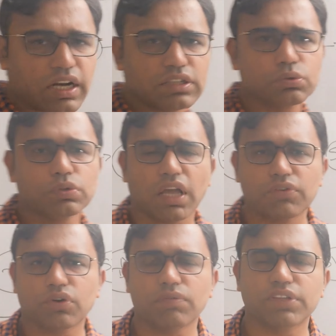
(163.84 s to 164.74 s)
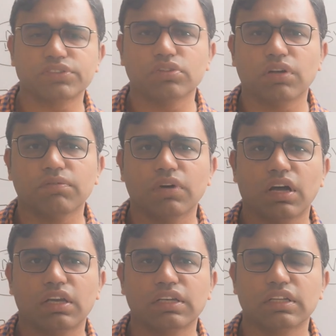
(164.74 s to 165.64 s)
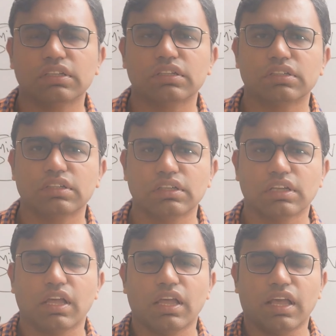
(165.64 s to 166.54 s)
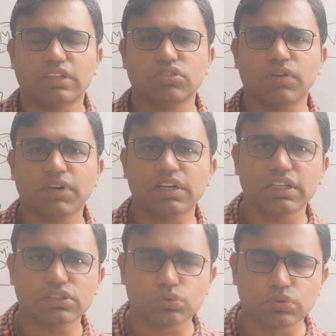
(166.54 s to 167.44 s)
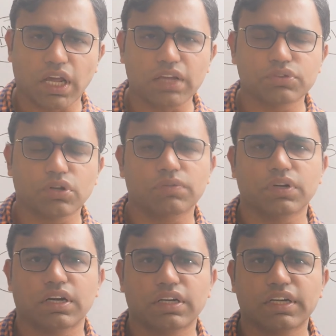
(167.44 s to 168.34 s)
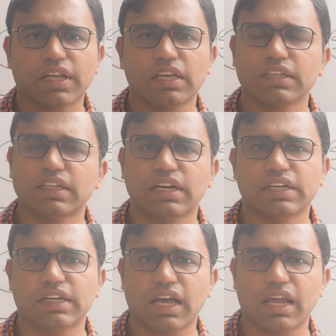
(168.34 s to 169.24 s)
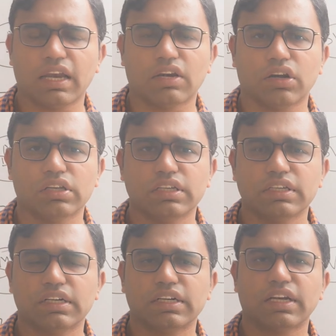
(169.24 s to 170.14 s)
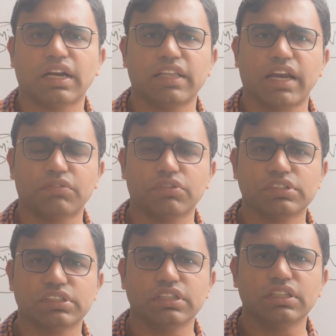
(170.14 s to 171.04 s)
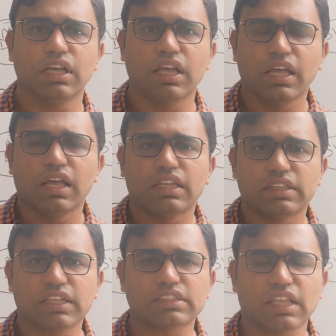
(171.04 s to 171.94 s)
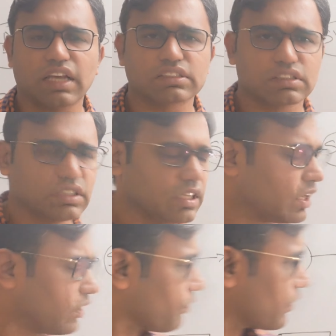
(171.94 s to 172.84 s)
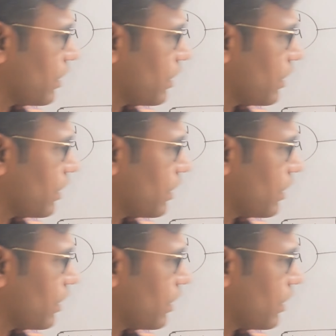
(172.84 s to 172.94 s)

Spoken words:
are two types of SVM. SVM contains two types of data: linear data and non-linear data, that we'll see in next class. Here